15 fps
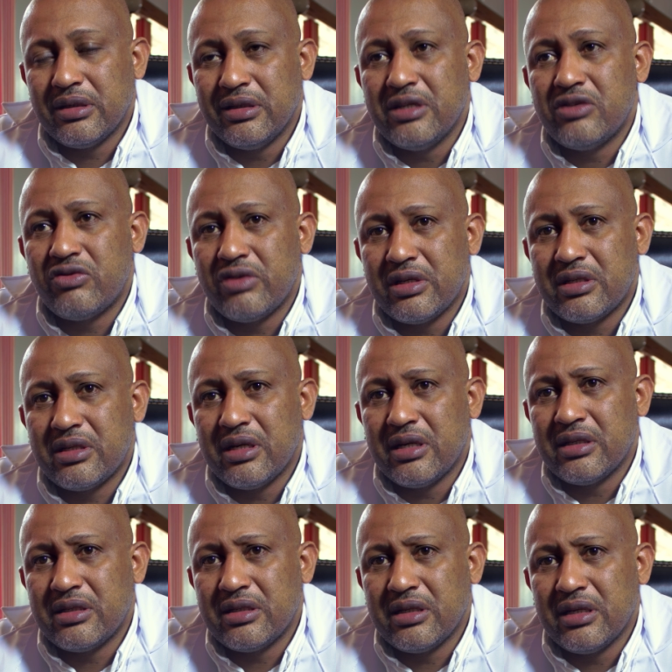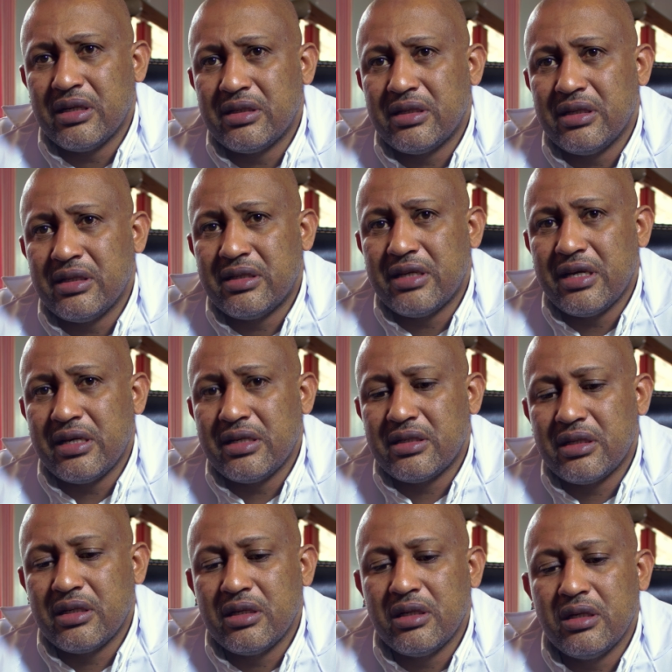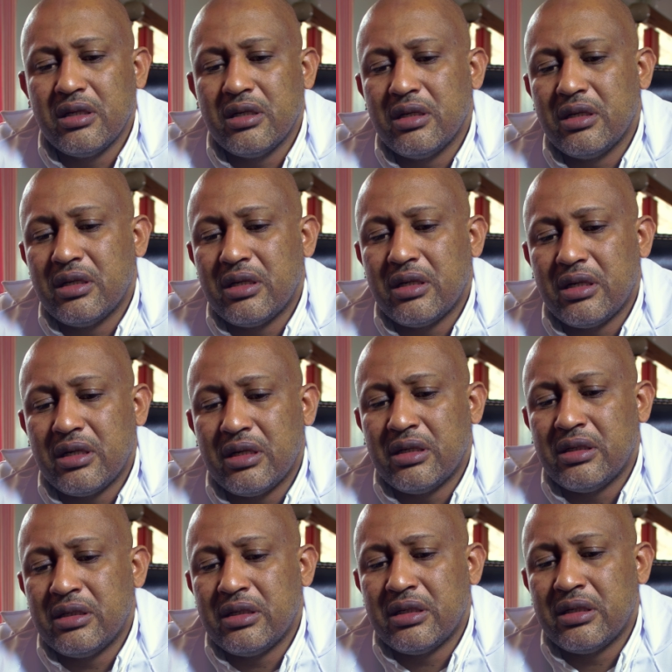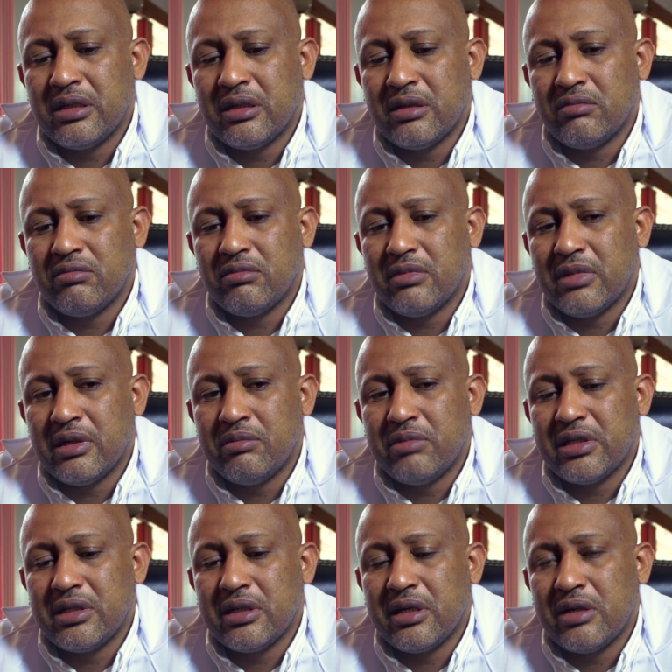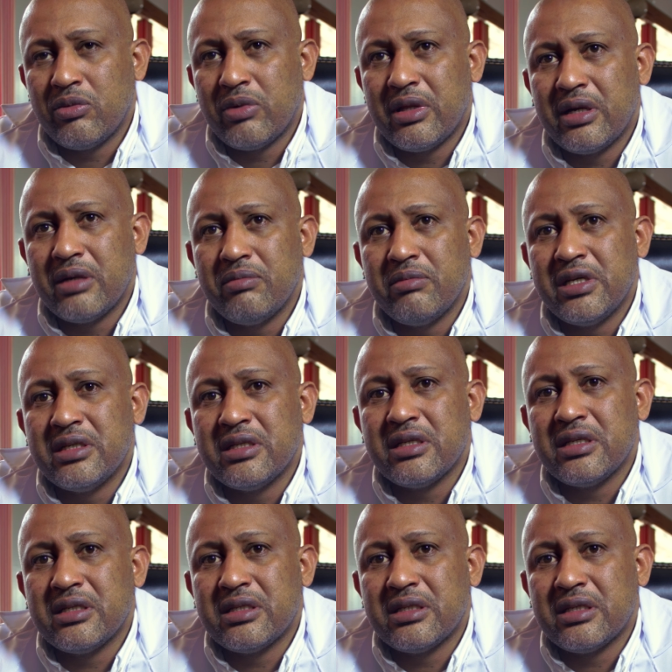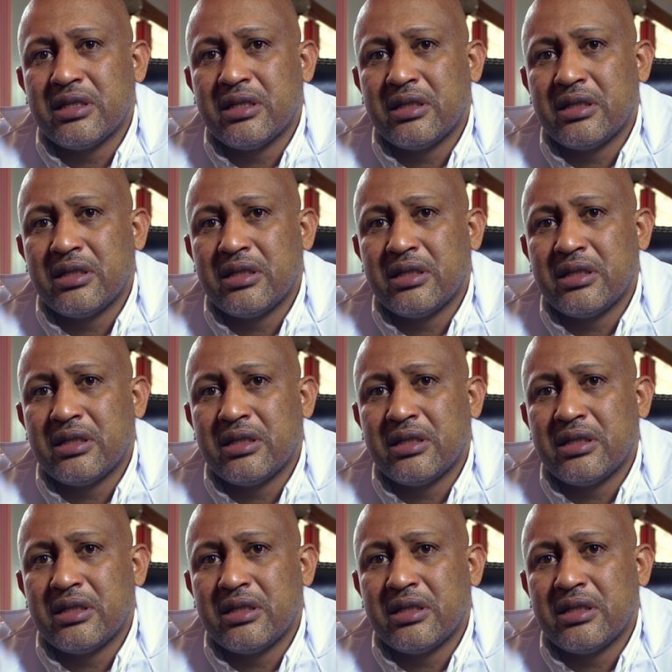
distress, as it says. And basically what that means is